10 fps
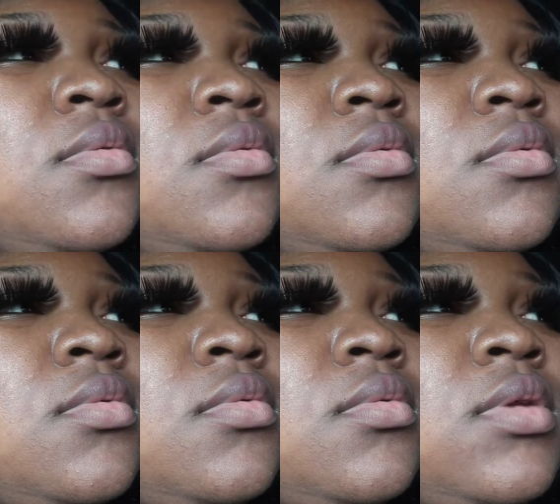No.
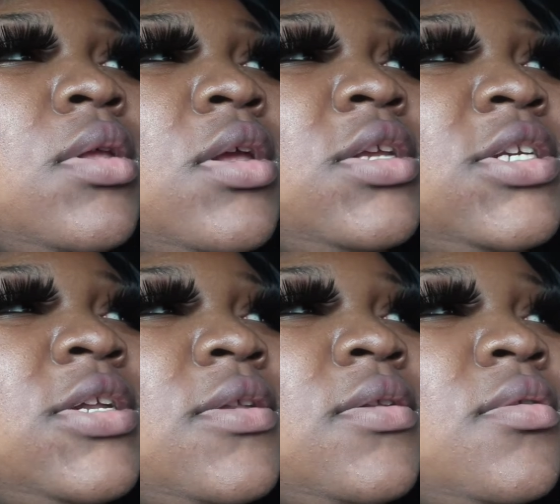I oh,
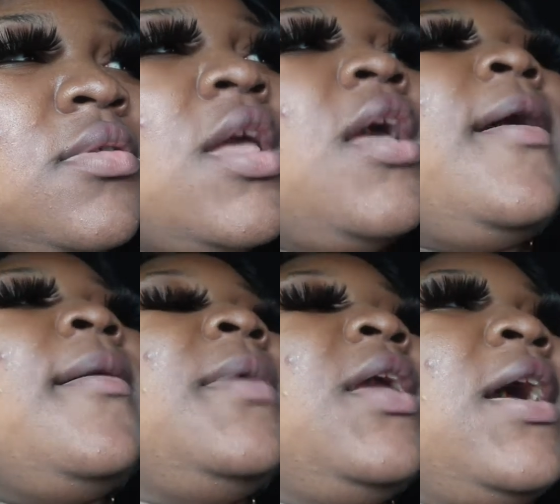shouldn't.
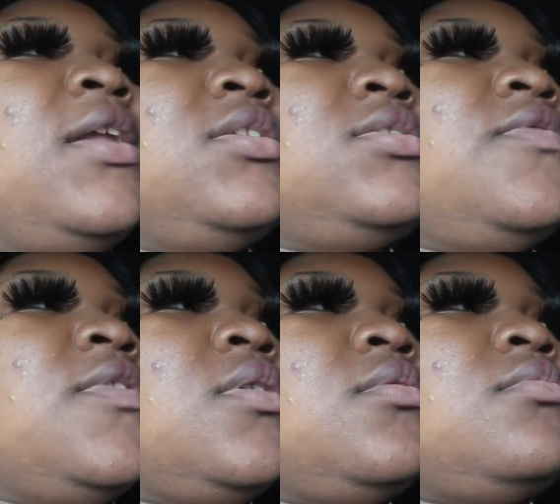Be honest, for
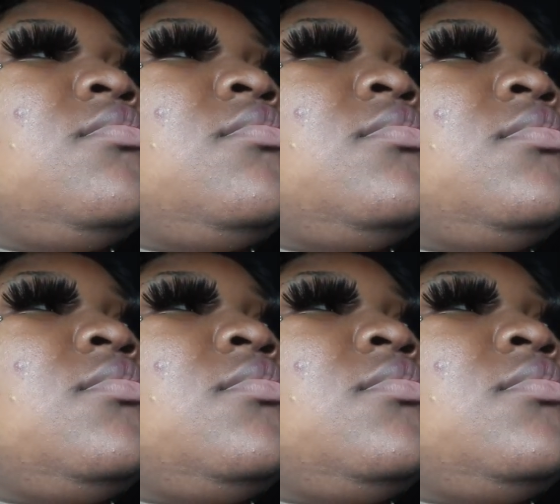real. No.